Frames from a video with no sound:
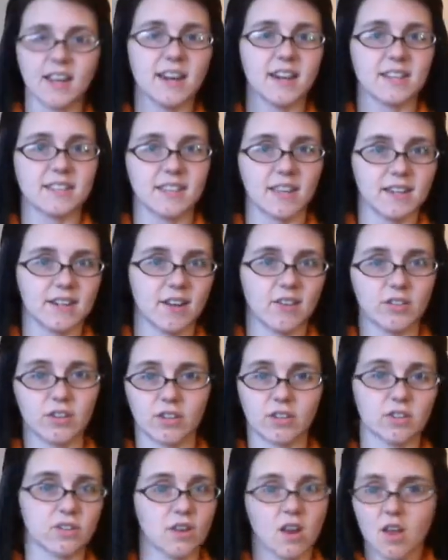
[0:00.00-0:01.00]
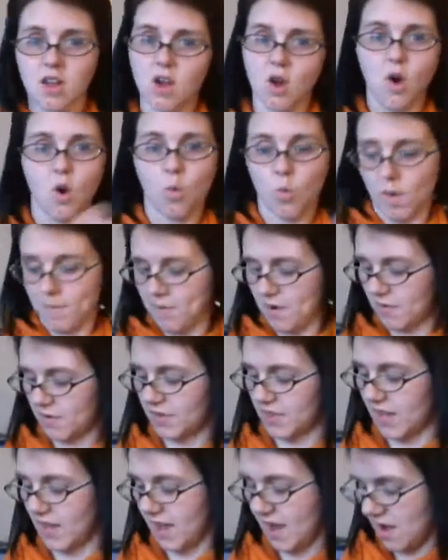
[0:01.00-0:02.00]
night I sat down to just whip
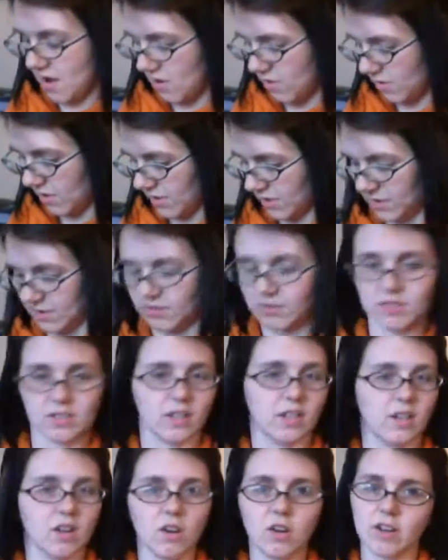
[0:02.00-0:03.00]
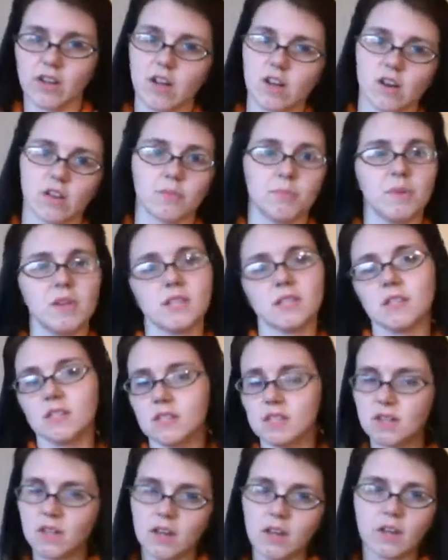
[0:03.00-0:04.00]
everything out because I was like, oh, I got all the
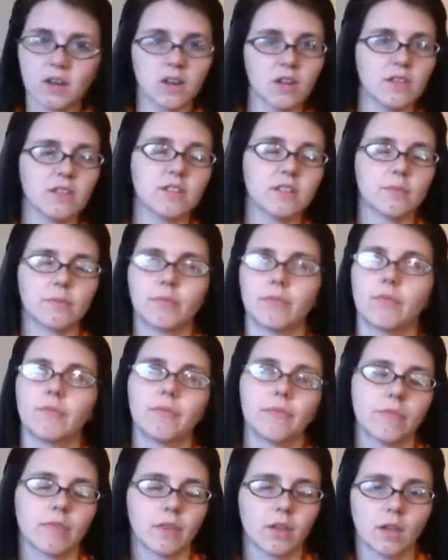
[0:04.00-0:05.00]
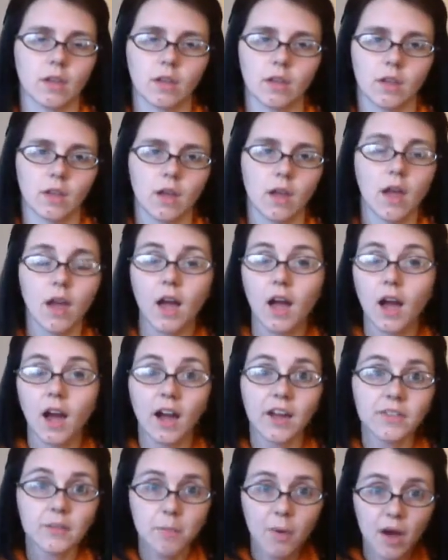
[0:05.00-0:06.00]
pieces done, all this.
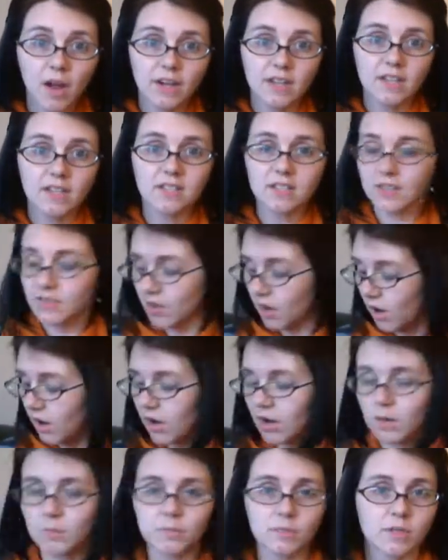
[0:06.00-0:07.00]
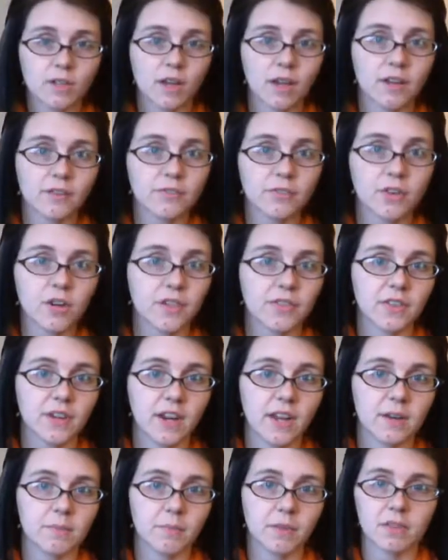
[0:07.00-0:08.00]
I had the bodies and the arms. I forgot that
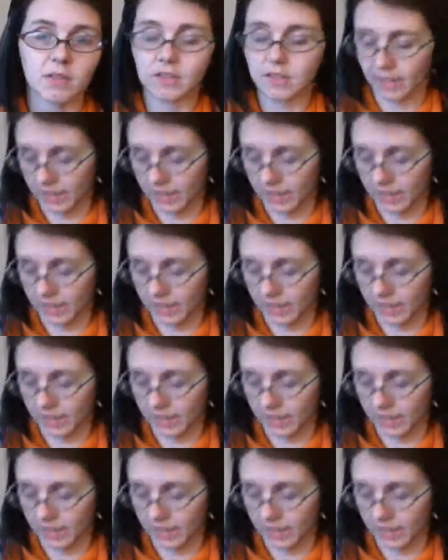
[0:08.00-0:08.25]
I hadn't made the